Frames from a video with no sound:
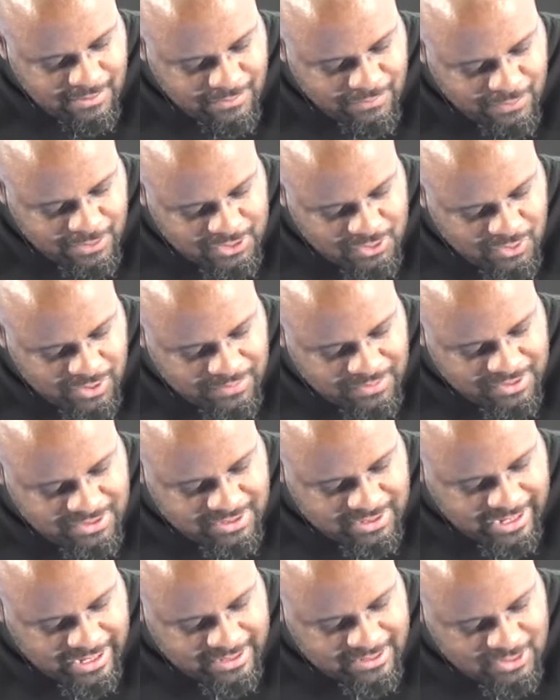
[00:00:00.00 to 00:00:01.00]
For scripture
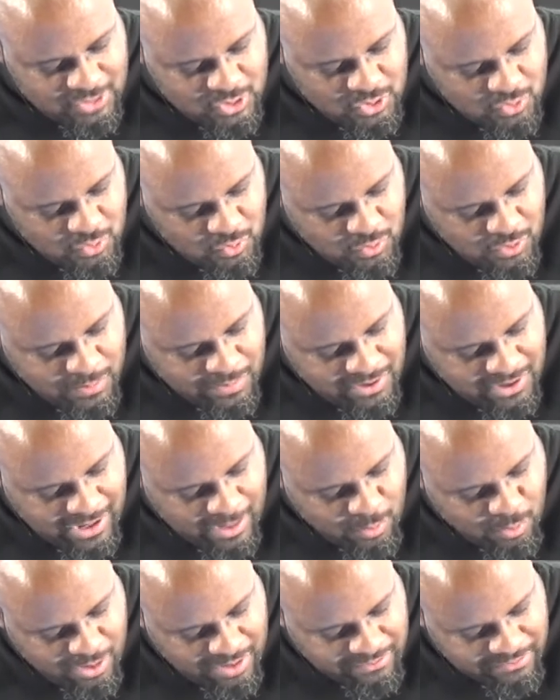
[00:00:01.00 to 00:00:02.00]
says the two will
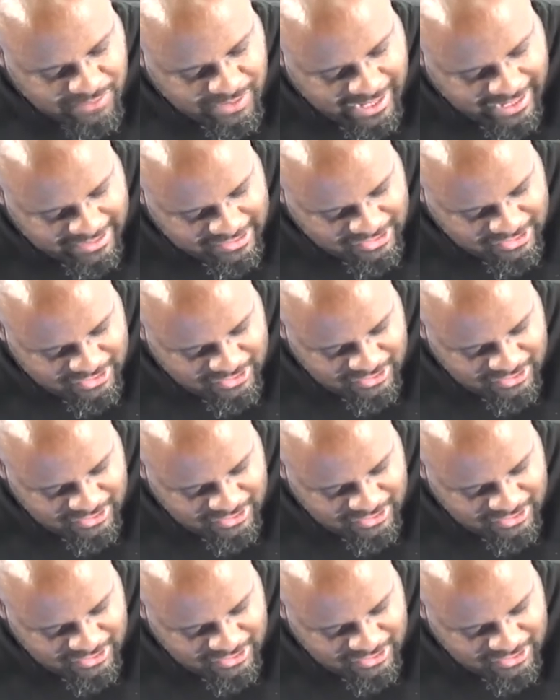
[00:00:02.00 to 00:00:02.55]
become one flesh.